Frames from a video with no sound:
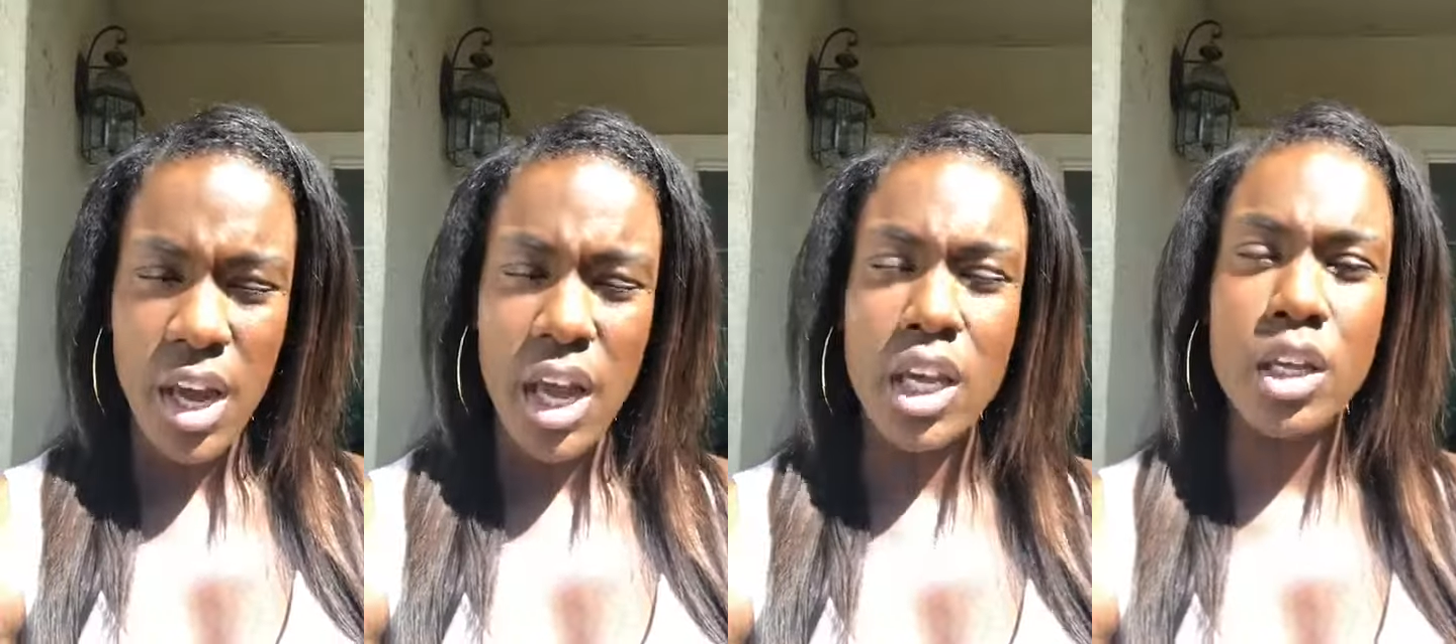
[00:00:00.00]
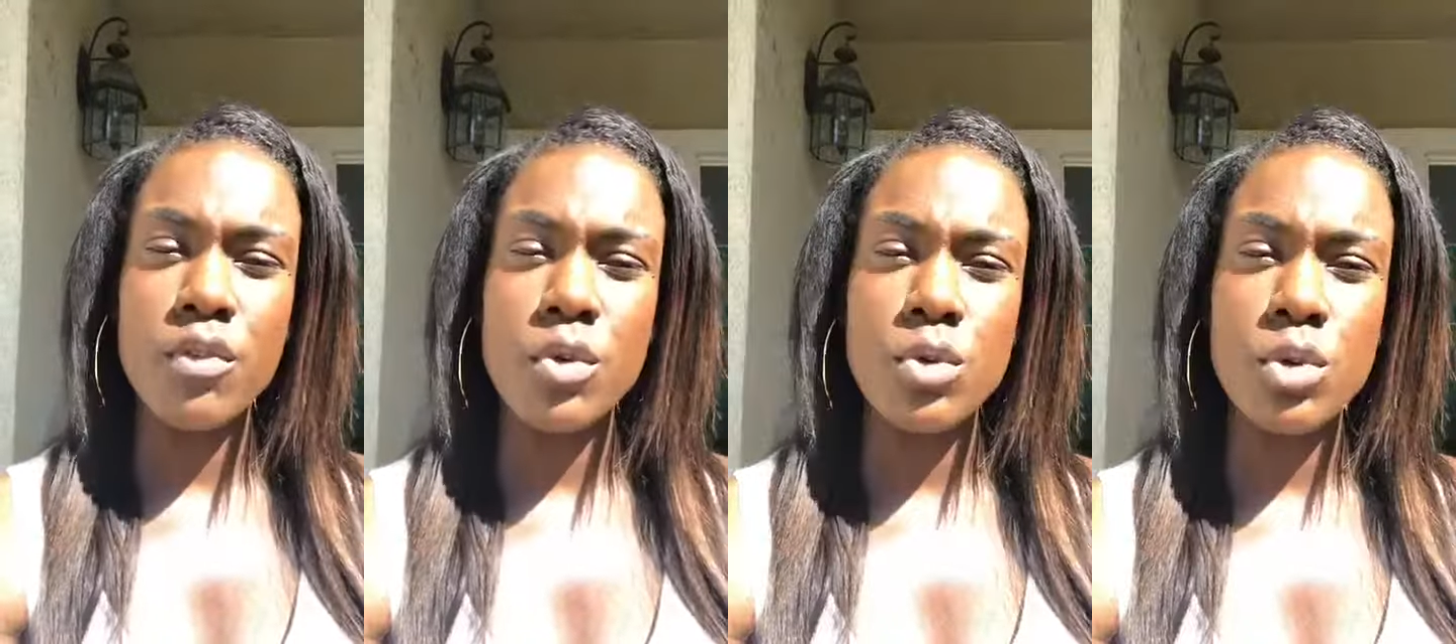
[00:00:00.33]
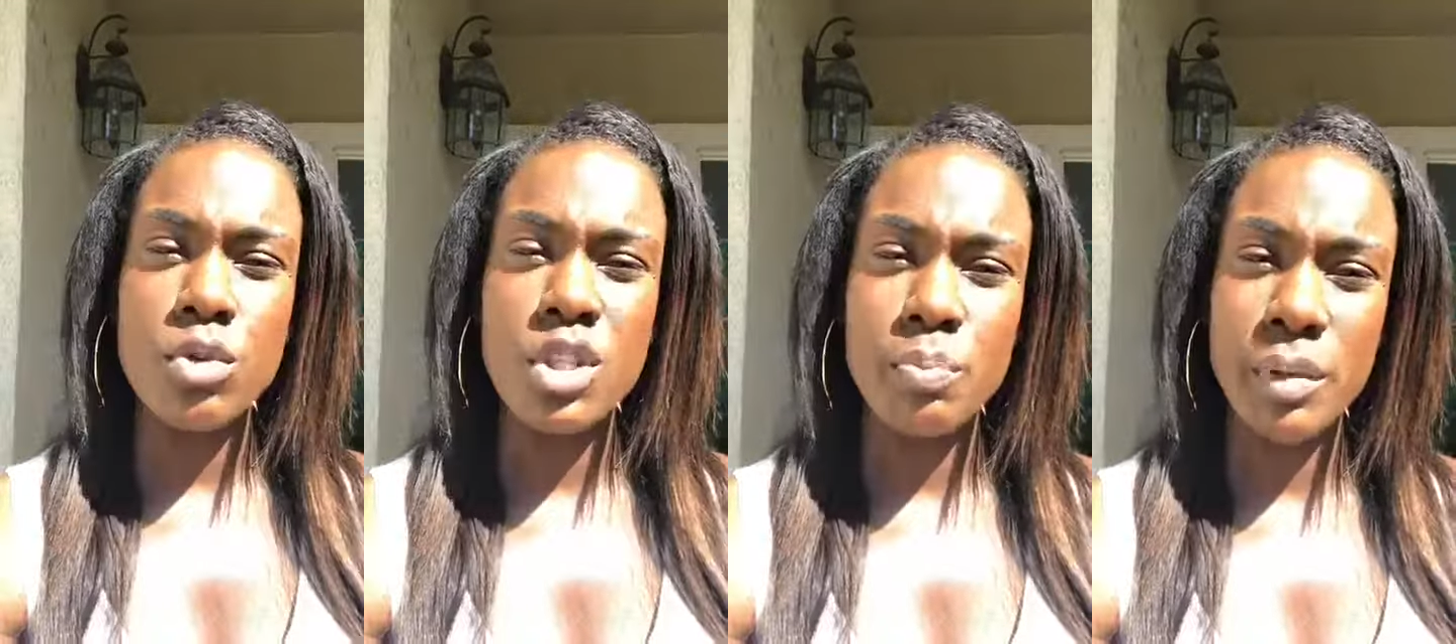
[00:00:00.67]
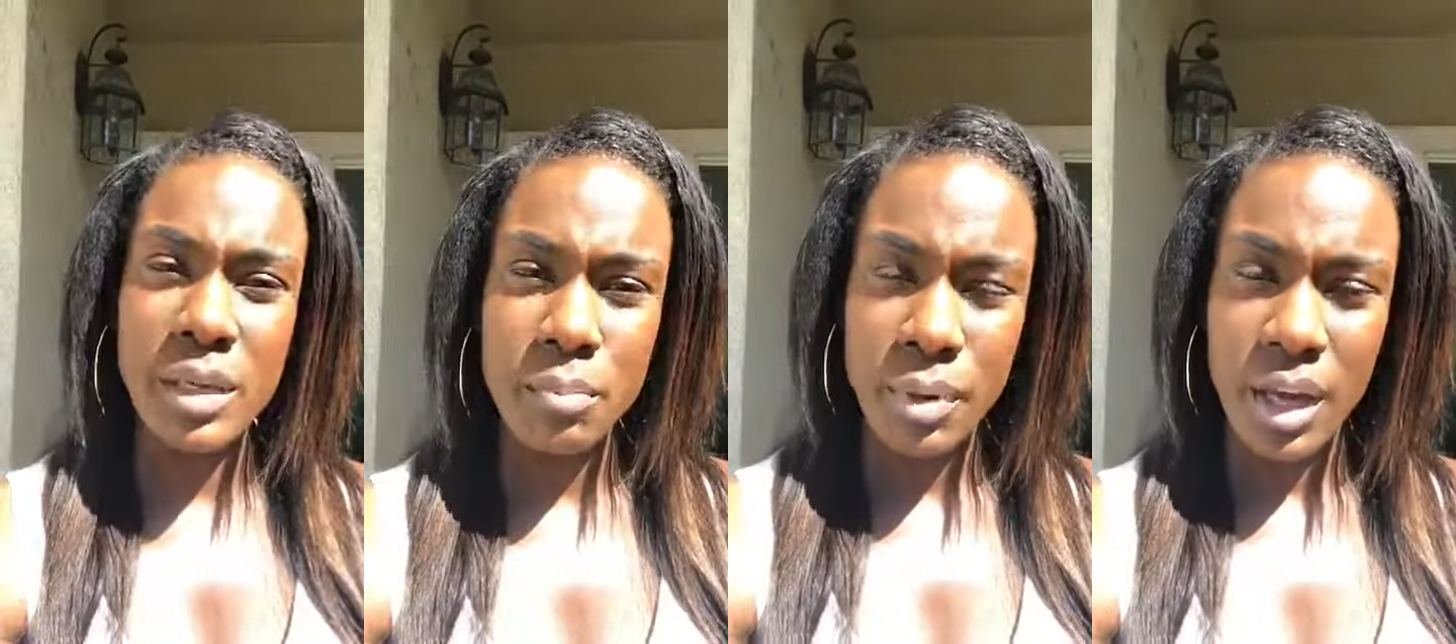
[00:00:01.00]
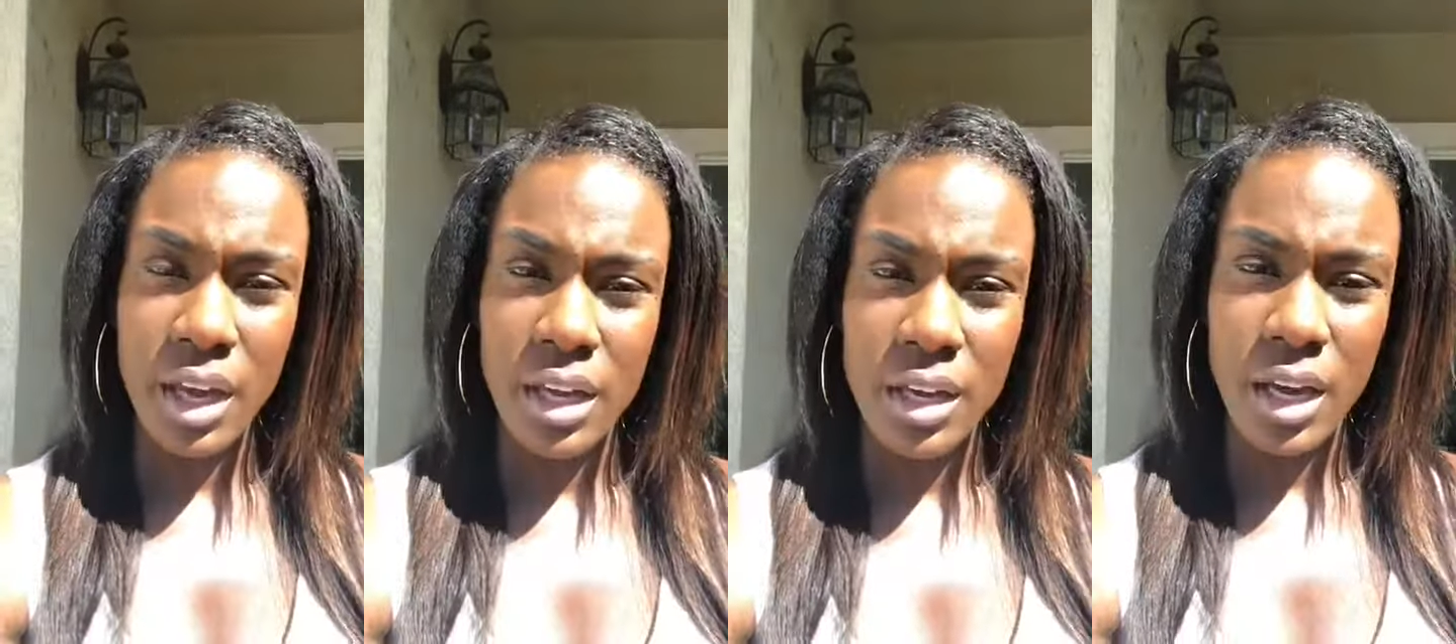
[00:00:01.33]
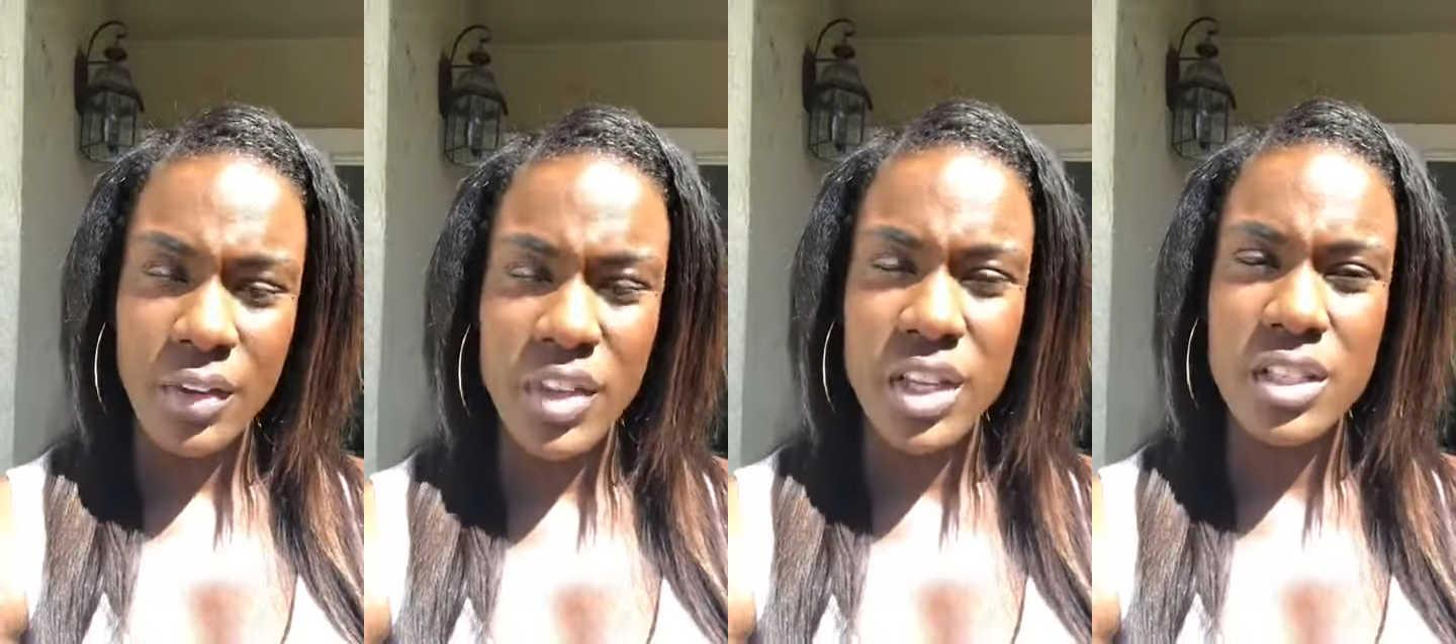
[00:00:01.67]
and if you do split pay, I think